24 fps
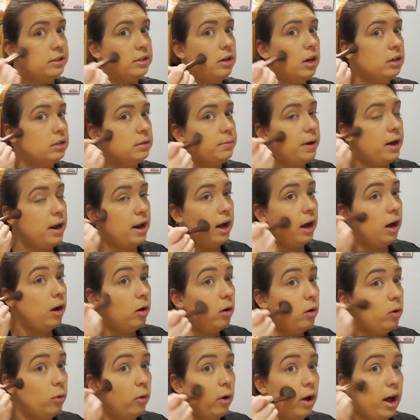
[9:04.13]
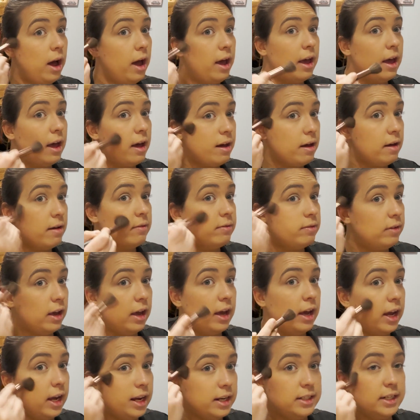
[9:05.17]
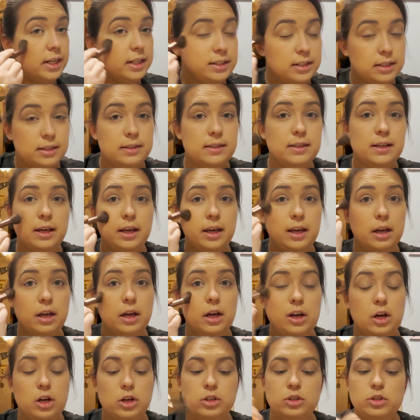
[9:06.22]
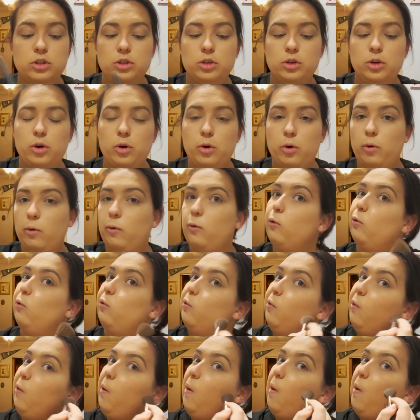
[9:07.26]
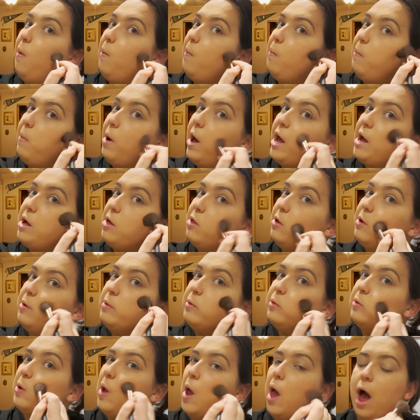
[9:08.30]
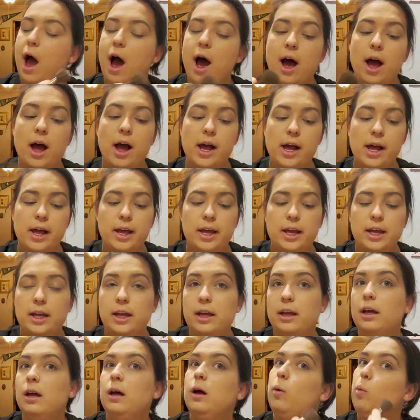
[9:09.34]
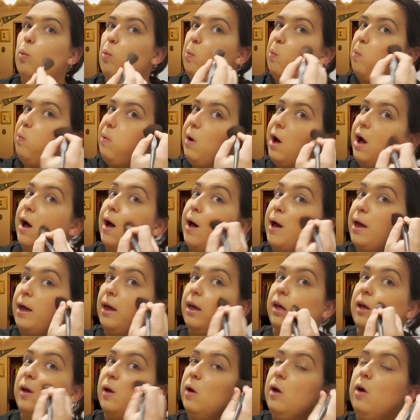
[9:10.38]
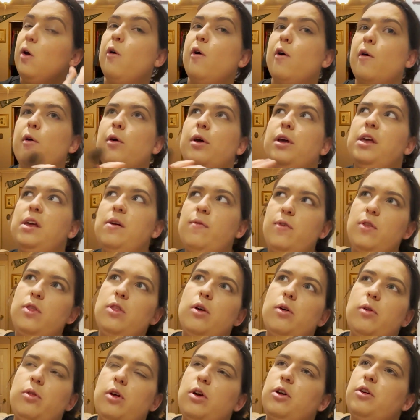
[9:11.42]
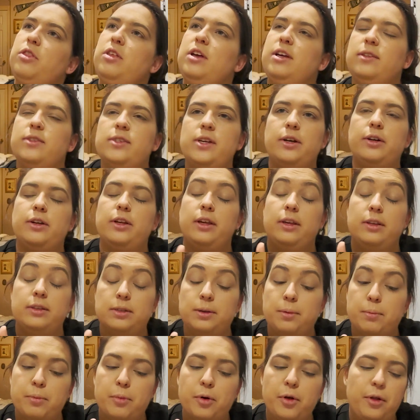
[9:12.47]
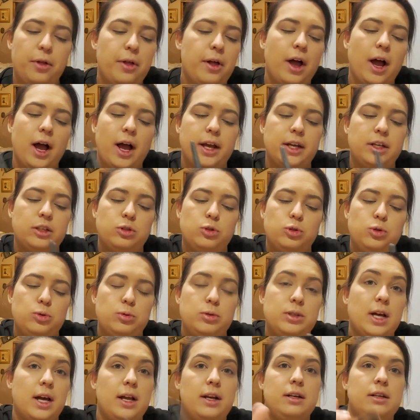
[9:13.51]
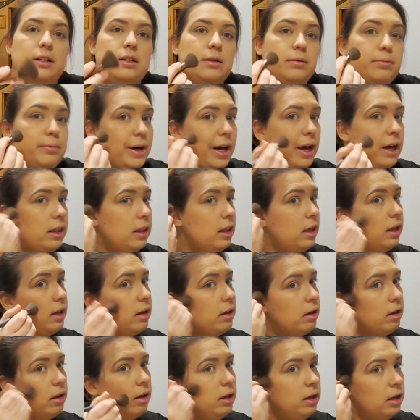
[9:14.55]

talked about how I have a tendency to buy clothes. I buy, even though there are things that are like simple, I do tend to buy like